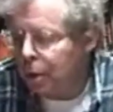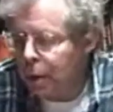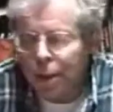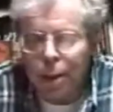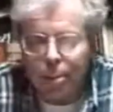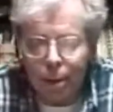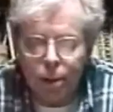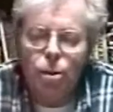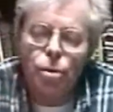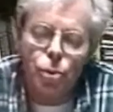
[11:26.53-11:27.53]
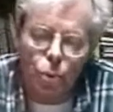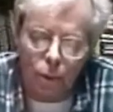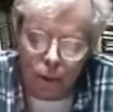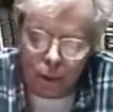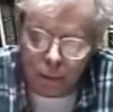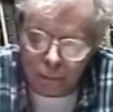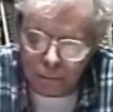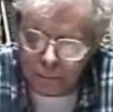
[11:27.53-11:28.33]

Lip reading: nothing about this dualism.